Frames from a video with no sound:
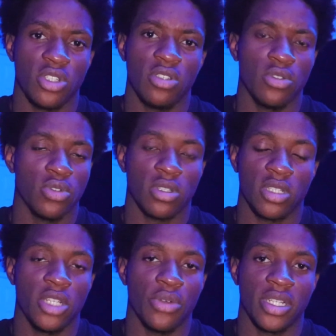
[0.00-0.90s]
You're
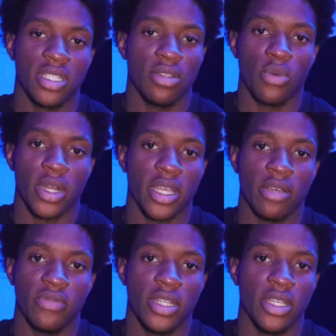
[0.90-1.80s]
still gonna see the
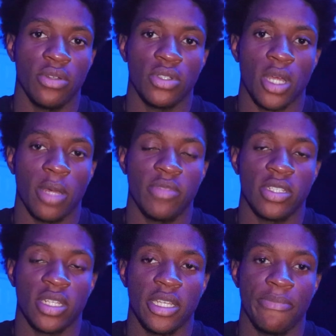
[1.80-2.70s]
workout videos,
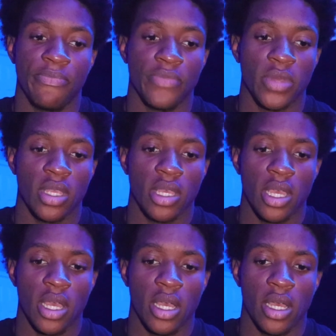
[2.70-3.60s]
obviously,
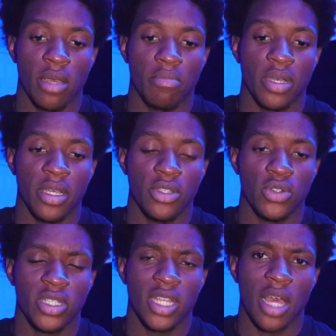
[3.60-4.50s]
but you'll
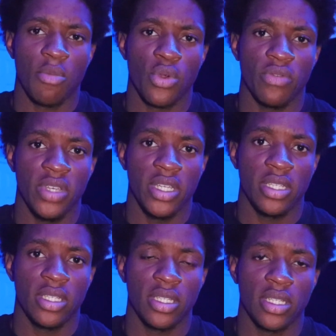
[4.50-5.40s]
see a lot more of
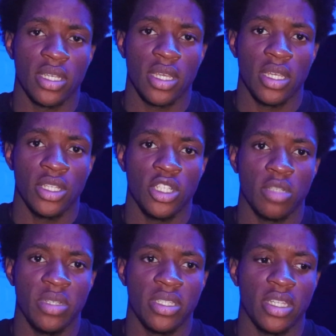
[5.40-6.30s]
these. Just
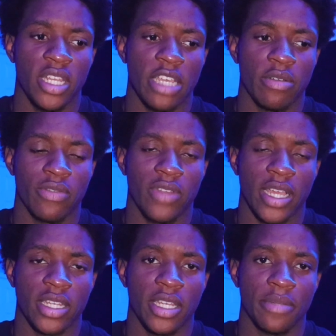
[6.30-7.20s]
me sitting and
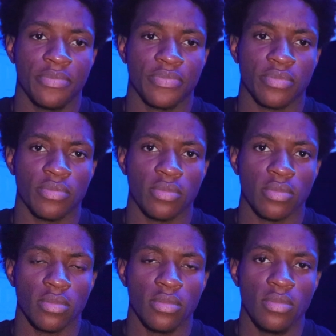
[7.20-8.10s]
reflecting,
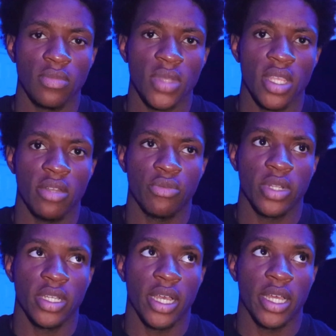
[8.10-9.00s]

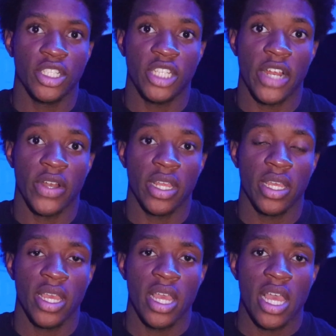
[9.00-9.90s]
really sharing
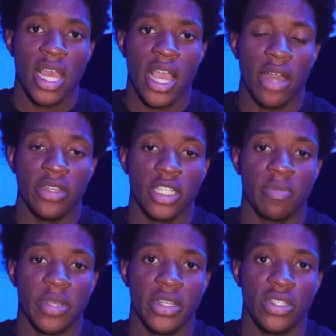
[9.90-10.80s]
how the
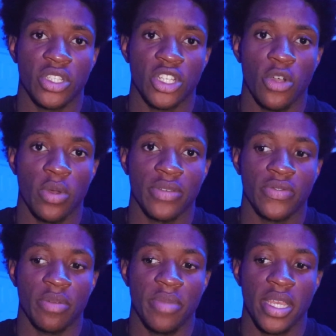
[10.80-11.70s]
experience is going
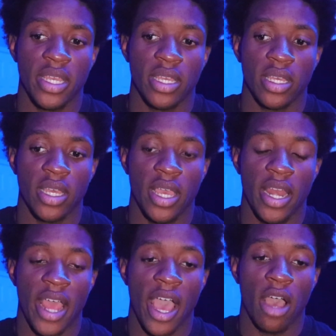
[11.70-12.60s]
for me, and
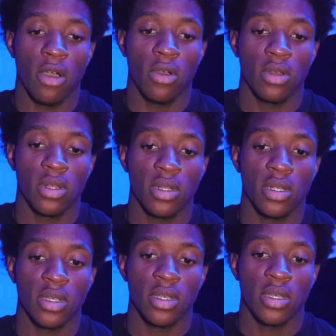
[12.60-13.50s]
how
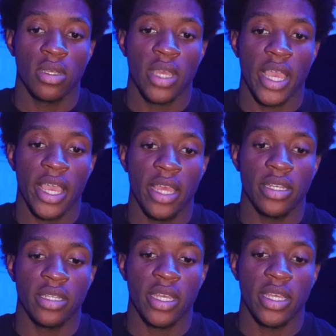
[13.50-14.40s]
and